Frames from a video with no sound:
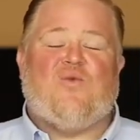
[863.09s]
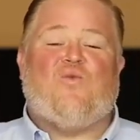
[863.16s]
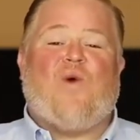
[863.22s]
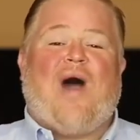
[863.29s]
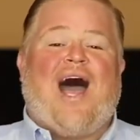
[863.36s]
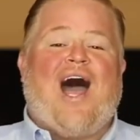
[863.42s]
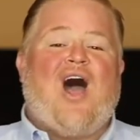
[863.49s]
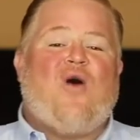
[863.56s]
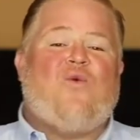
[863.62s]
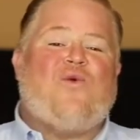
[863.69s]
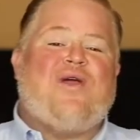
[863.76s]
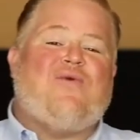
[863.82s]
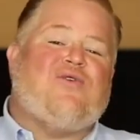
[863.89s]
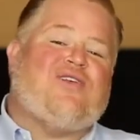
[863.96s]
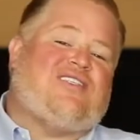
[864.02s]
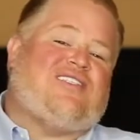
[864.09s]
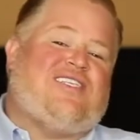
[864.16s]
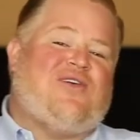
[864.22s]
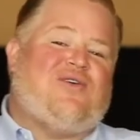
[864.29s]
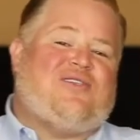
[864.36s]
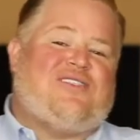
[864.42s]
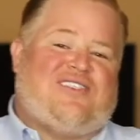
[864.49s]
While we were
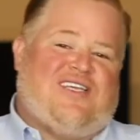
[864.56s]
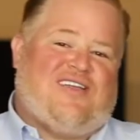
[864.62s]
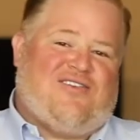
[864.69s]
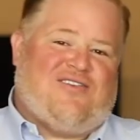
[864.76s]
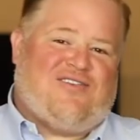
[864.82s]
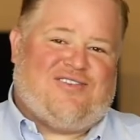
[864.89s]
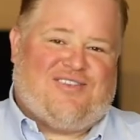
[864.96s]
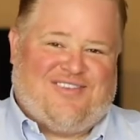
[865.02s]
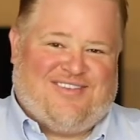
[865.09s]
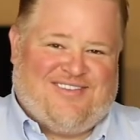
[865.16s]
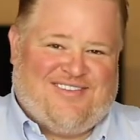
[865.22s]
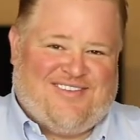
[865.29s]
still sinners,